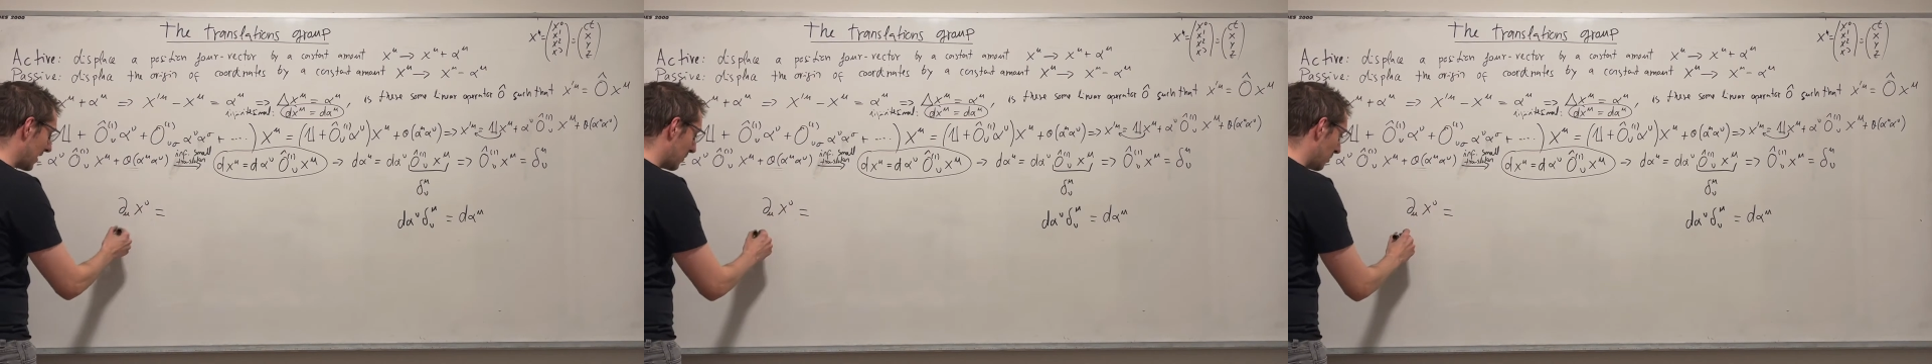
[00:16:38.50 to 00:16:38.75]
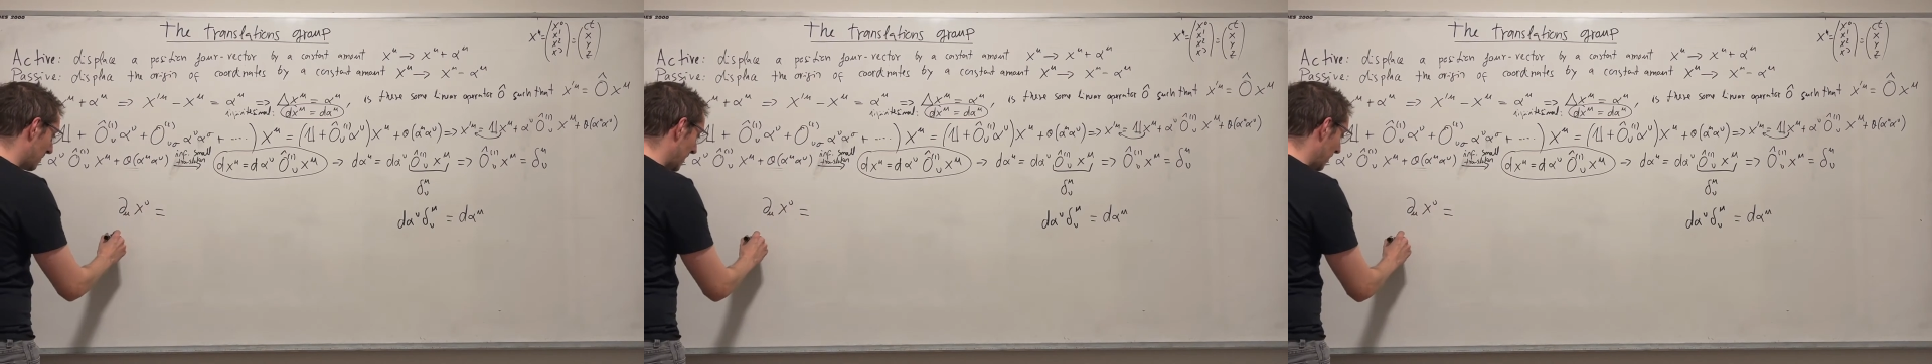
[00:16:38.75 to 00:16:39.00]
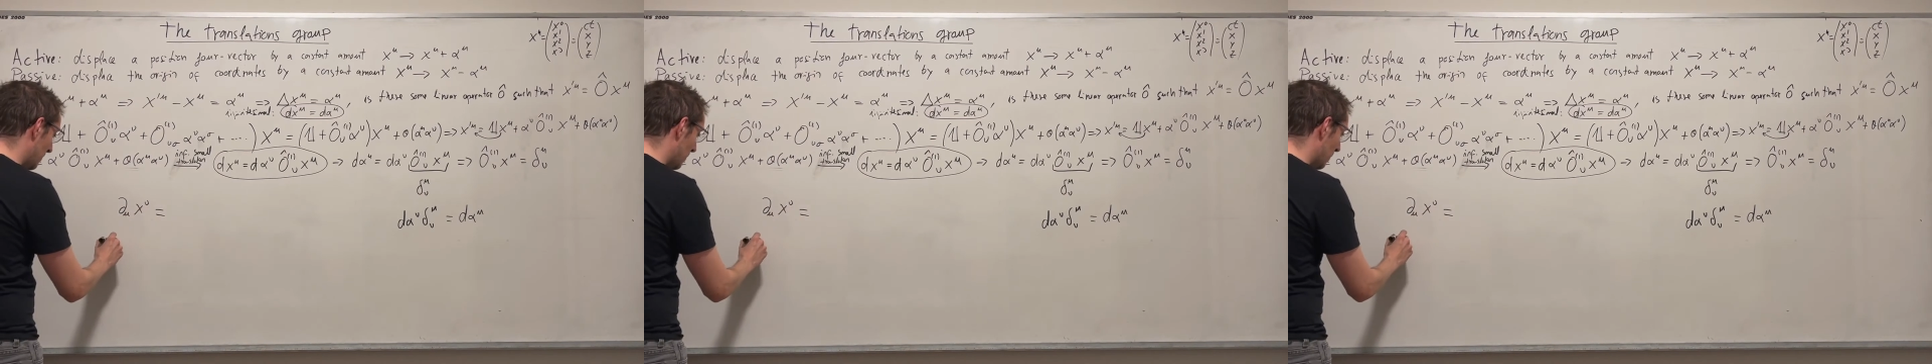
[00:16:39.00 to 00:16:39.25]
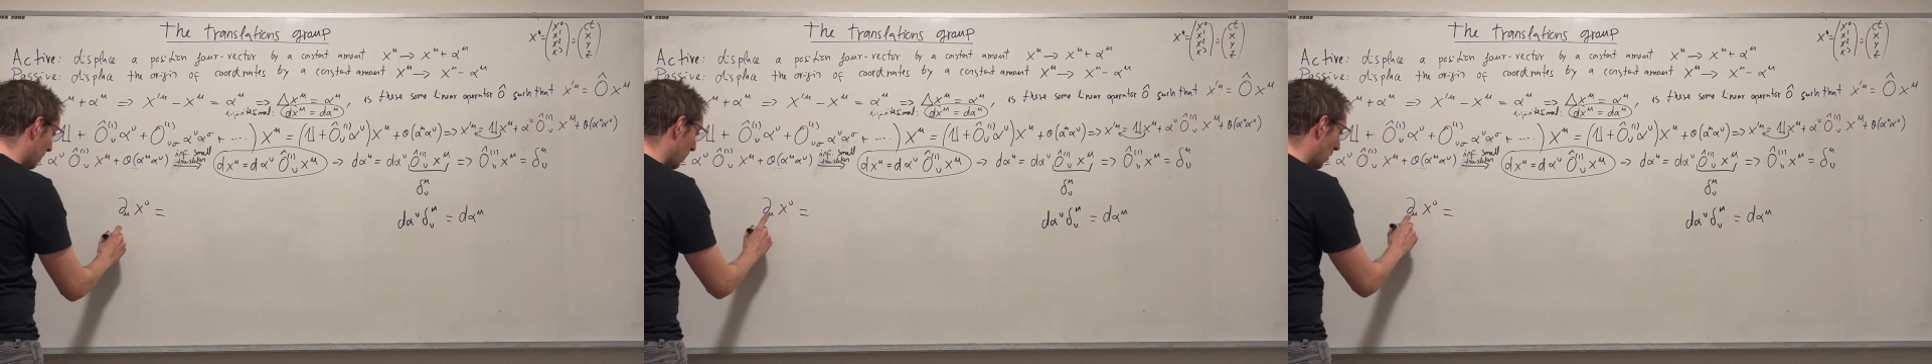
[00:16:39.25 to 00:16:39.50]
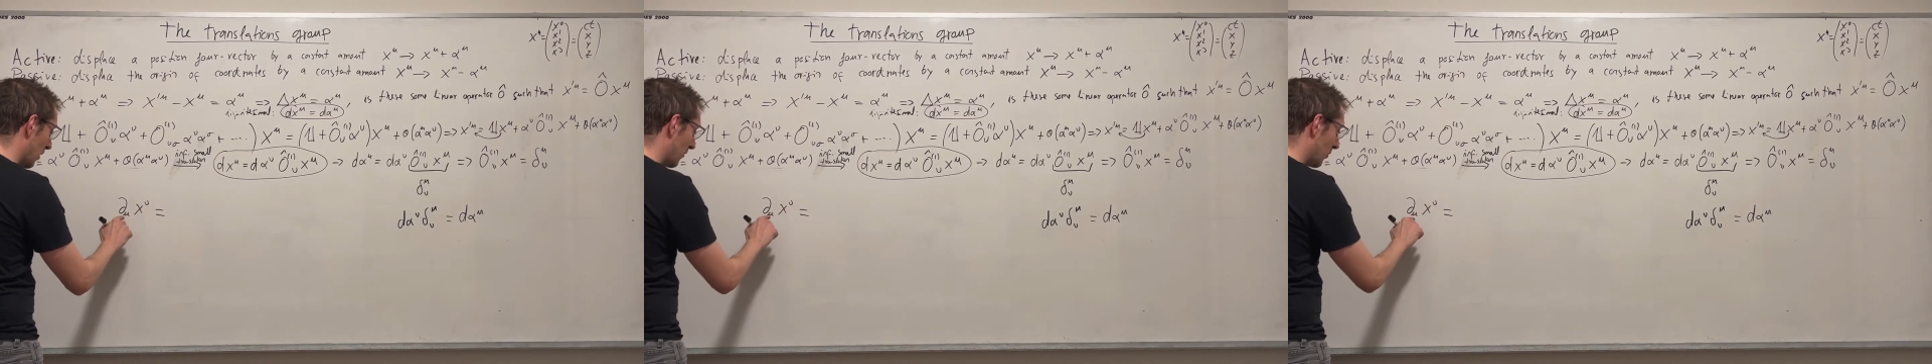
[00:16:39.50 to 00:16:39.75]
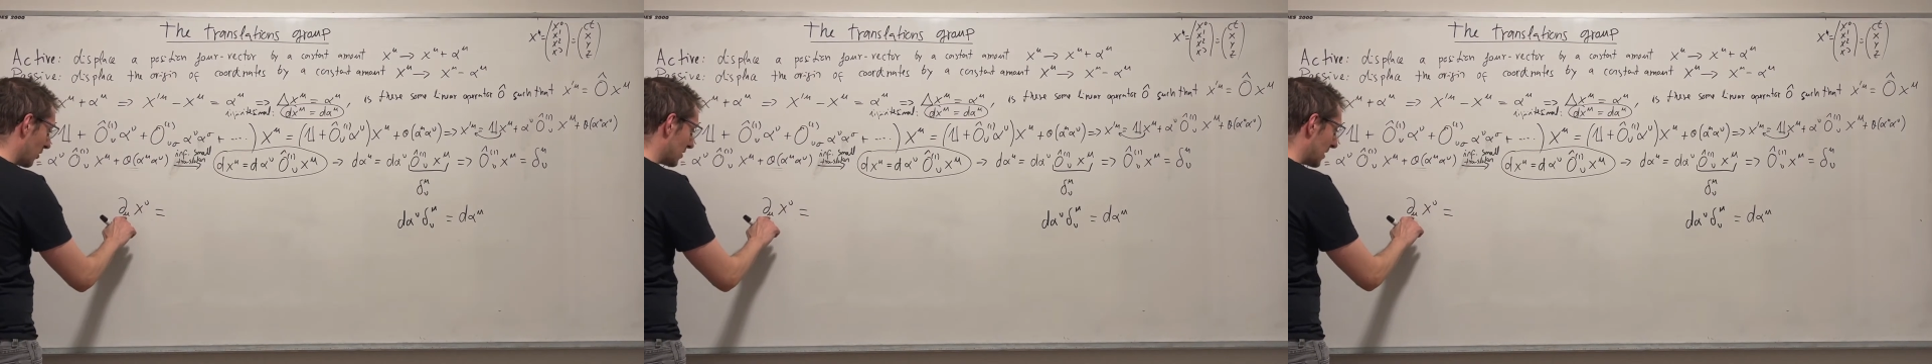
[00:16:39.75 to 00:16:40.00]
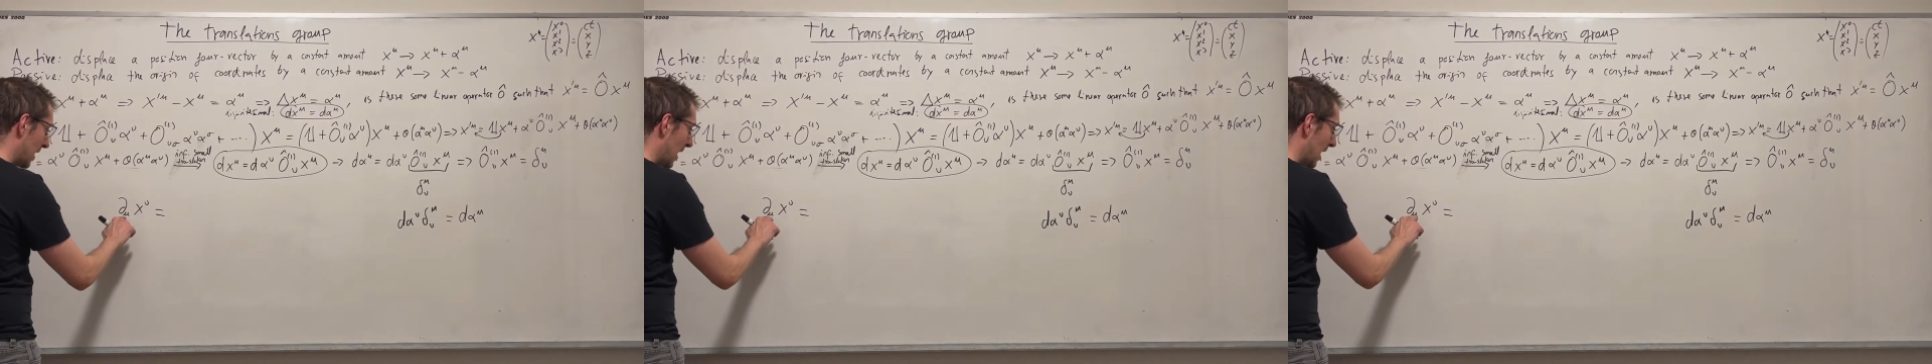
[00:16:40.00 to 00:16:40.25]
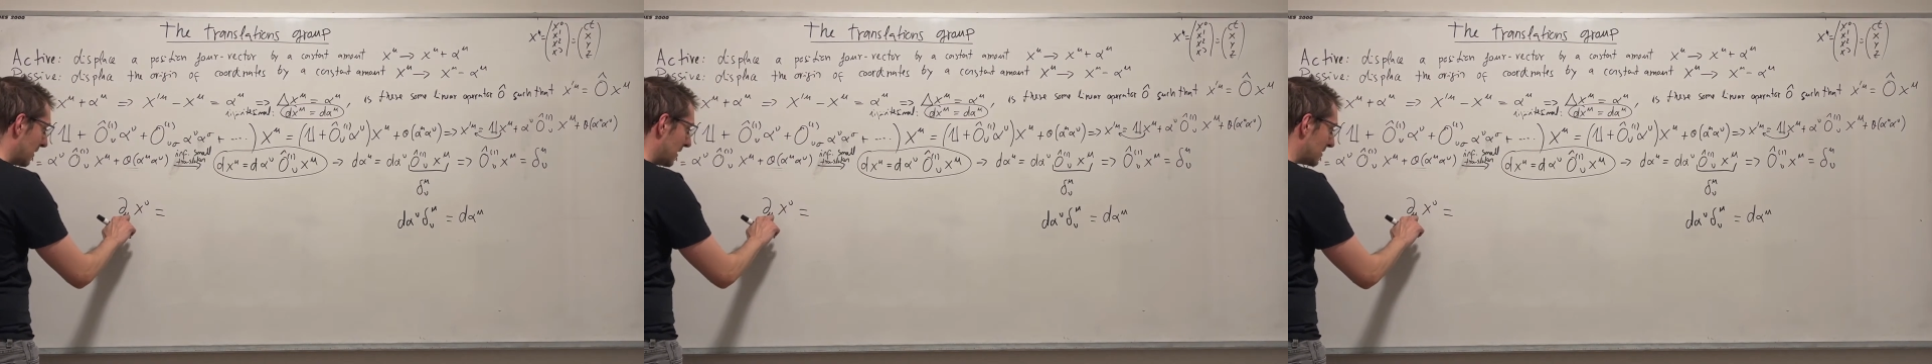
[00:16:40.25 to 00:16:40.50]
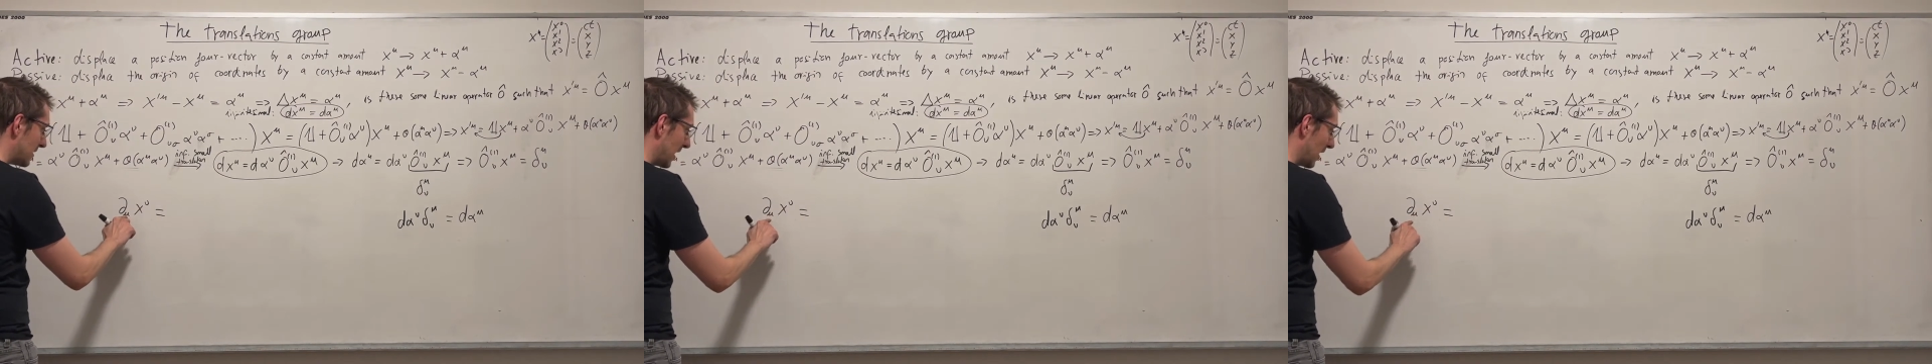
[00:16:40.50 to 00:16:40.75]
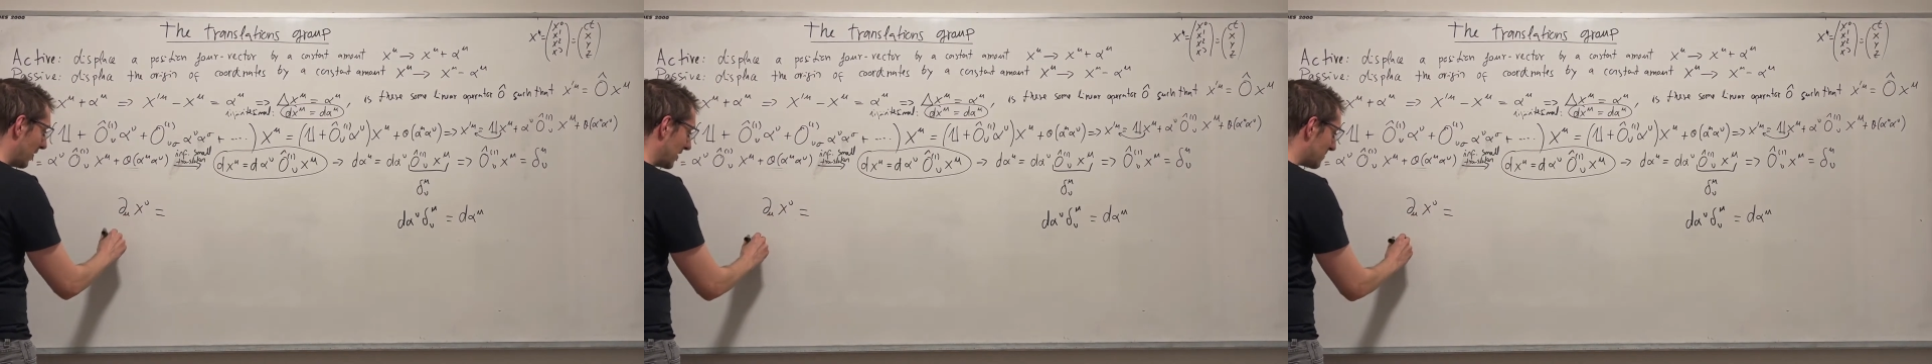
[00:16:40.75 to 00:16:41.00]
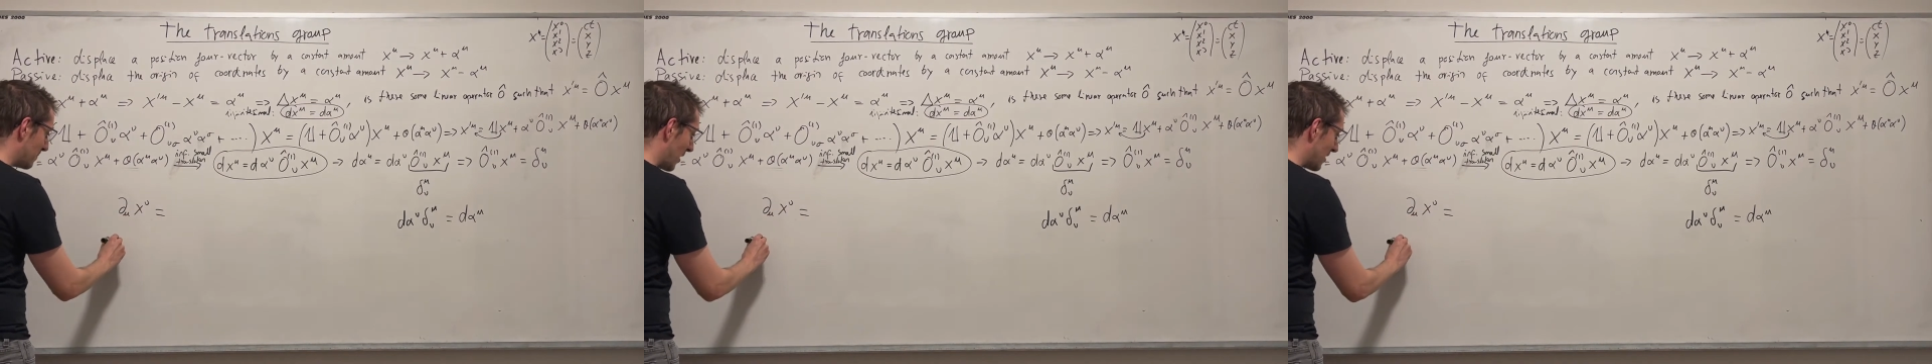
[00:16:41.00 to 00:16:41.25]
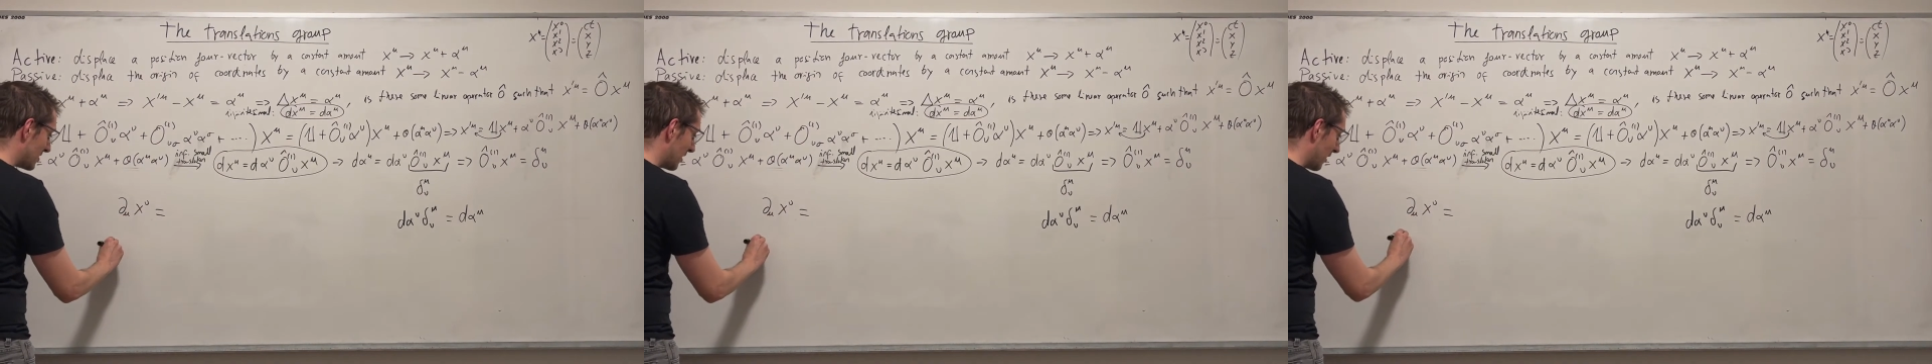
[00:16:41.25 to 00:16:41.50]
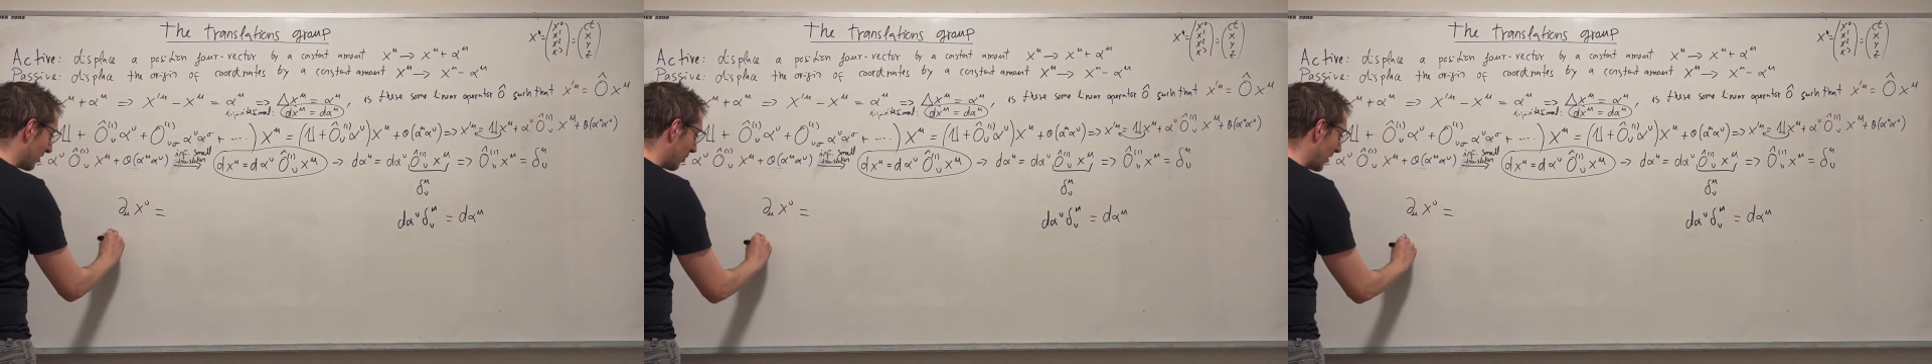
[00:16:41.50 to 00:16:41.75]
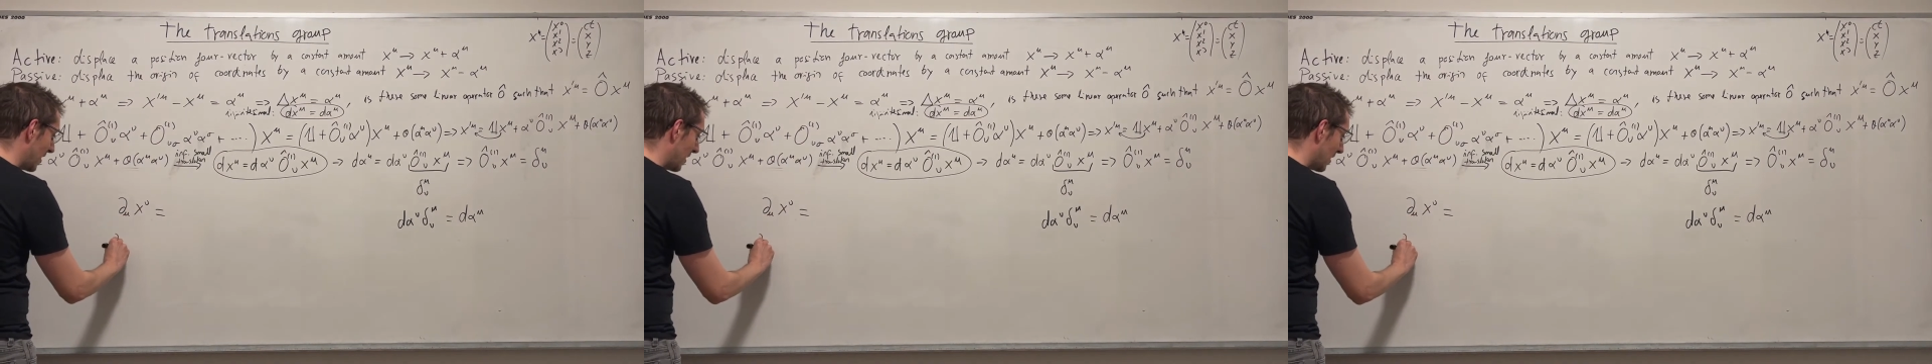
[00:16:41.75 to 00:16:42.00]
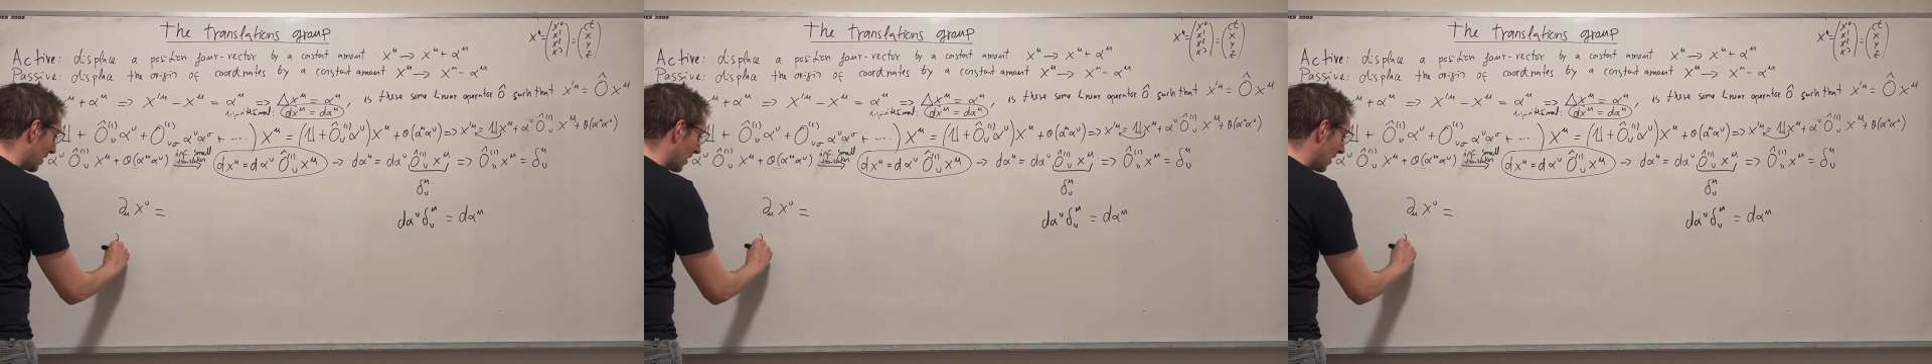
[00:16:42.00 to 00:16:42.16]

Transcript: would be, well, of course, this thing, if it's partial 3